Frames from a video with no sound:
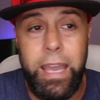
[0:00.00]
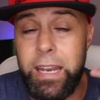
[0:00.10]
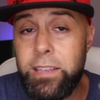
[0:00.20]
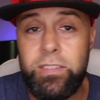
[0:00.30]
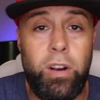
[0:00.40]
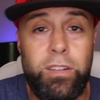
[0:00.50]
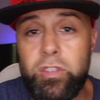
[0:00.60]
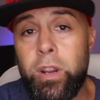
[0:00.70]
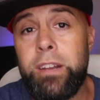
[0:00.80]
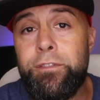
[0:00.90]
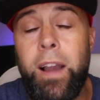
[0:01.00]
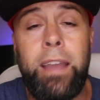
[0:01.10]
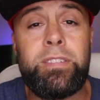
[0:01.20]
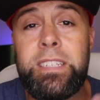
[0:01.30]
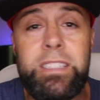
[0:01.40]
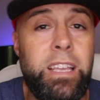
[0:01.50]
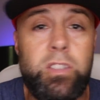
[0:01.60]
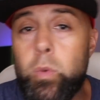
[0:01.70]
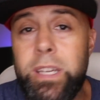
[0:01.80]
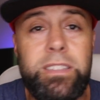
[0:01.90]
And he started training 5-6 days
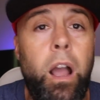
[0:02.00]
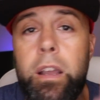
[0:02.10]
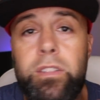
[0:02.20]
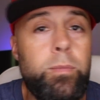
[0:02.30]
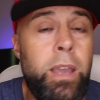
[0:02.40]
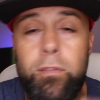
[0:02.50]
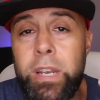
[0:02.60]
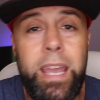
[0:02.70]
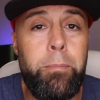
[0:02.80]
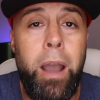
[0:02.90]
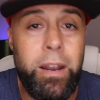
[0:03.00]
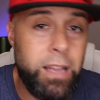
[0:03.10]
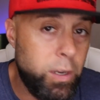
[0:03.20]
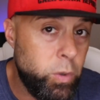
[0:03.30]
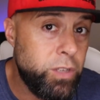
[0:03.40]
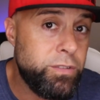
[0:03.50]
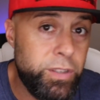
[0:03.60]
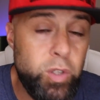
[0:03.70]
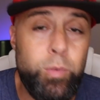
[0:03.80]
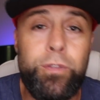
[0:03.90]
a week, talking to me every day about it like we used
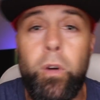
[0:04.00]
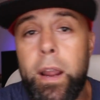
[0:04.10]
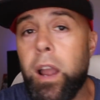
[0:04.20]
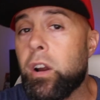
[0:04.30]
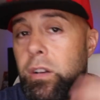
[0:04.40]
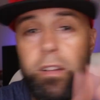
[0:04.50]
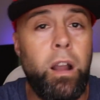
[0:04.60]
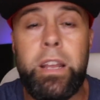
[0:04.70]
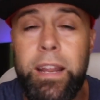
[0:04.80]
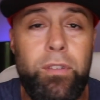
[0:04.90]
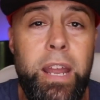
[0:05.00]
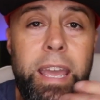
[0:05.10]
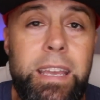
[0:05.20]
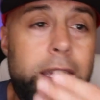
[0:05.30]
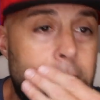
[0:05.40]
to do before I got hurt, talking every day.